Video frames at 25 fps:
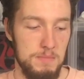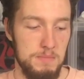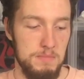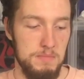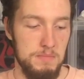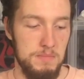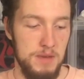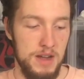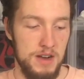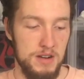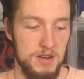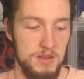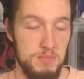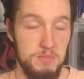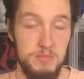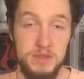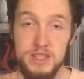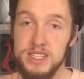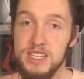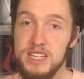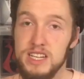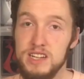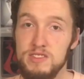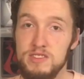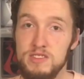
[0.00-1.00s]
better
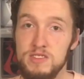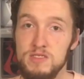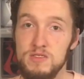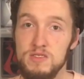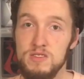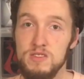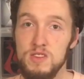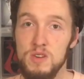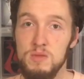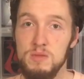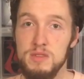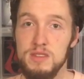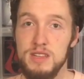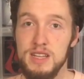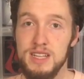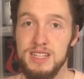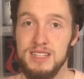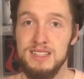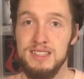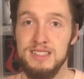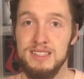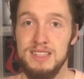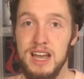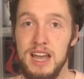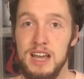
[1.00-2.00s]
materials, almost like
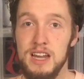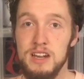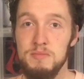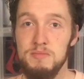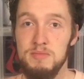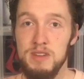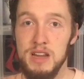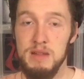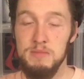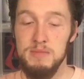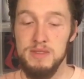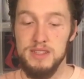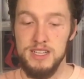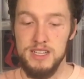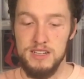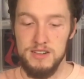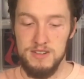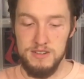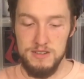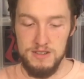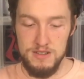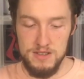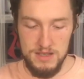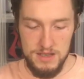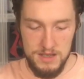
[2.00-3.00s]
designer brand
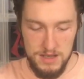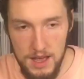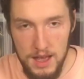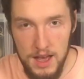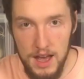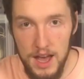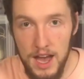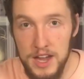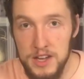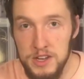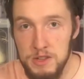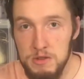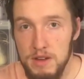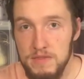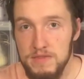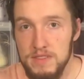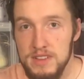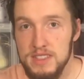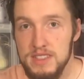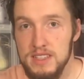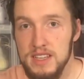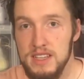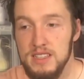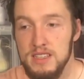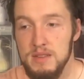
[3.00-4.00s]
materials. I do have to
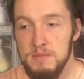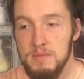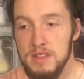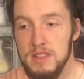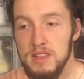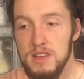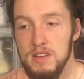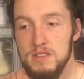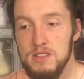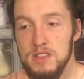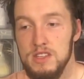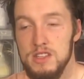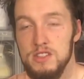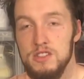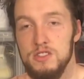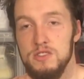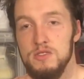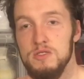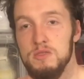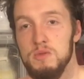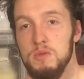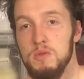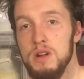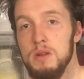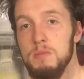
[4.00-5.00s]
say something though, these
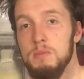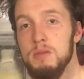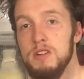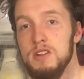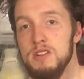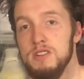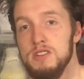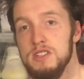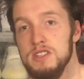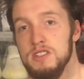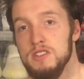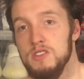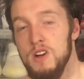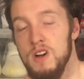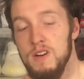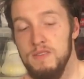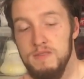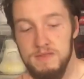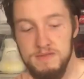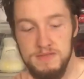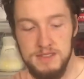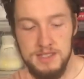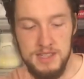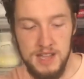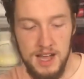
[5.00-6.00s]
shoes were purchased off
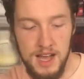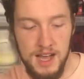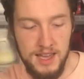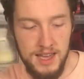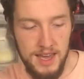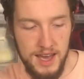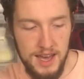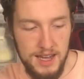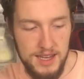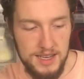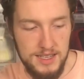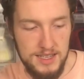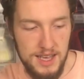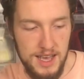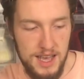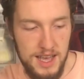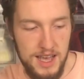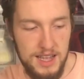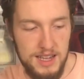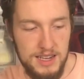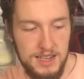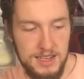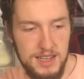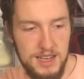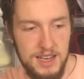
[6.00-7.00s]
of StockX,
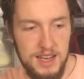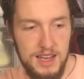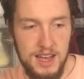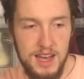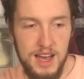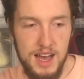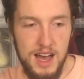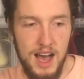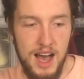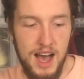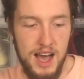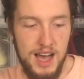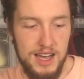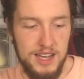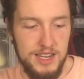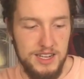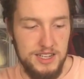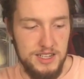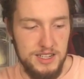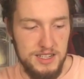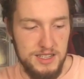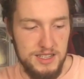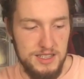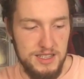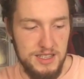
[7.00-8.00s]
and I
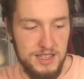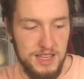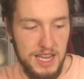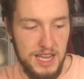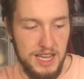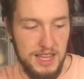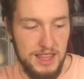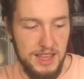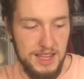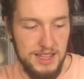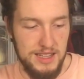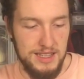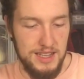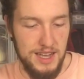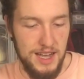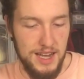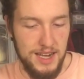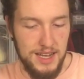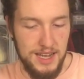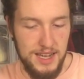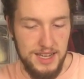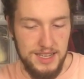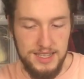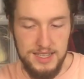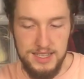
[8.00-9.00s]
just think that
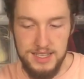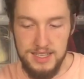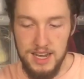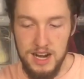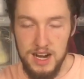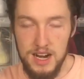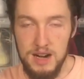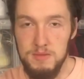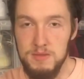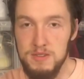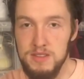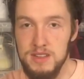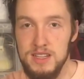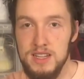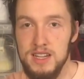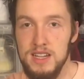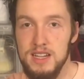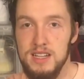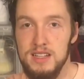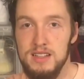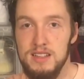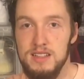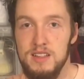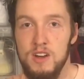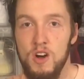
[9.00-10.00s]
StockX is terrible. They did
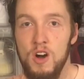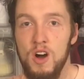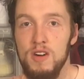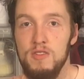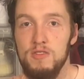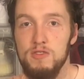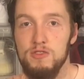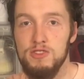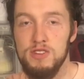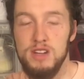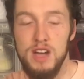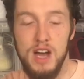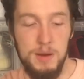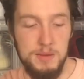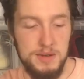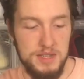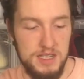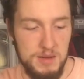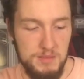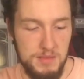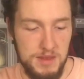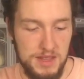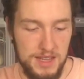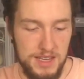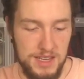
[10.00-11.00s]
an awful job
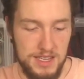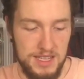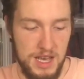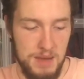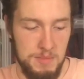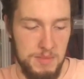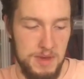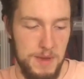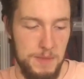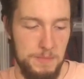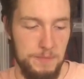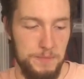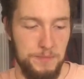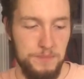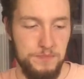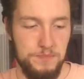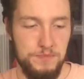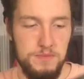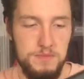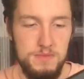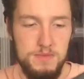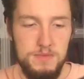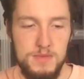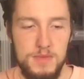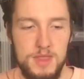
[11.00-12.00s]
shipping these. I mean,
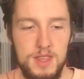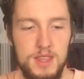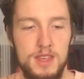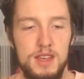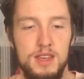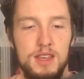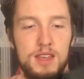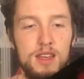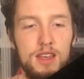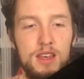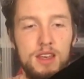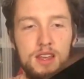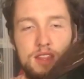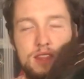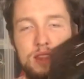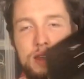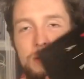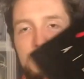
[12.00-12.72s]
the